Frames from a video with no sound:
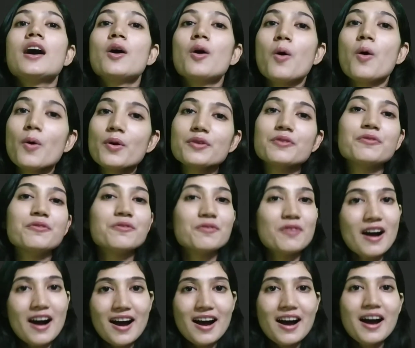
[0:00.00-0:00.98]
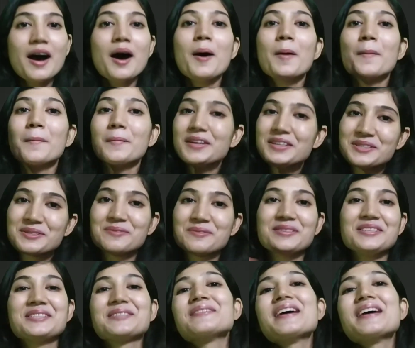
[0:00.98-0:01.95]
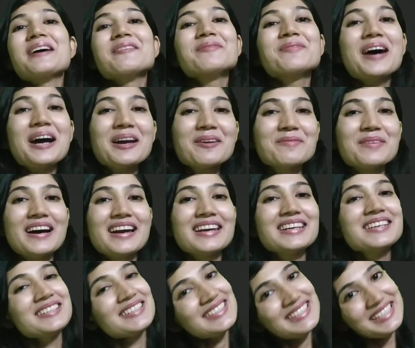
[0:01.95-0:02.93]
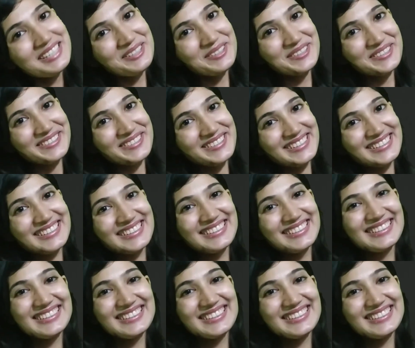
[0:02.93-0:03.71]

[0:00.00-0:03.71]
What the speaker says: Au revoir, bisous, bisous, and bye bye. See you soon.